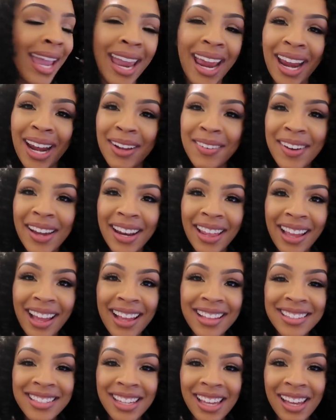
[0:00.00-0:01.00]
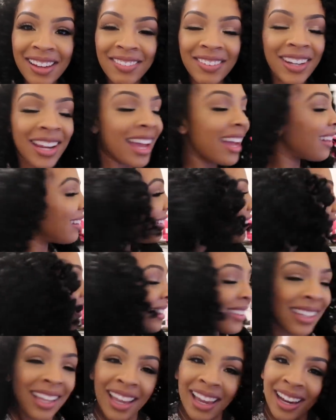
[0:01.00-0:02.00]
Ain't nobody got time for that.
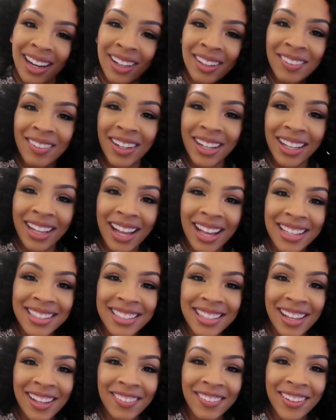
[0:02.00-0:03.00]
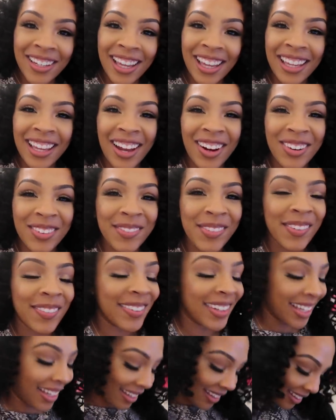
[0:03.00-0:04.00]
Ain't nobody got time for that. Y'all
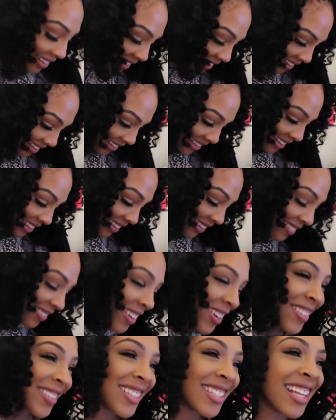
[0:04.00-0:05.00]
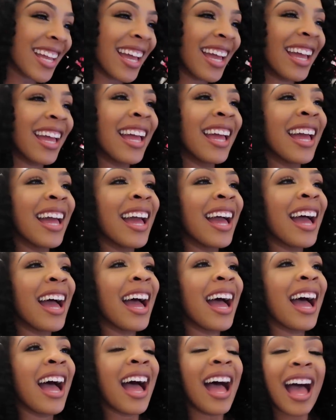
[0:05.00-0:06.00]
remember that? What was that?
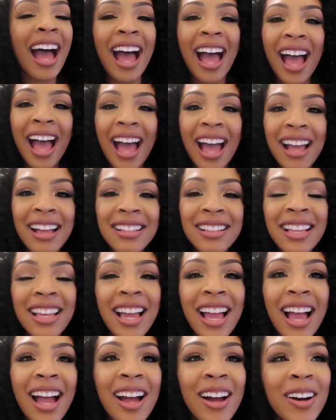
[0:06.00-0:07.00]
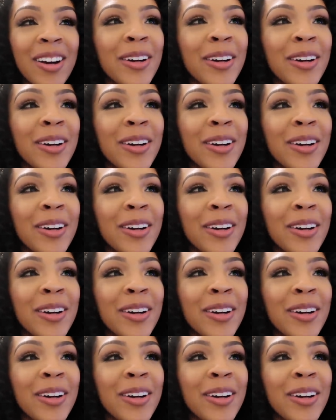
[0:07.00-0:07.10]
I I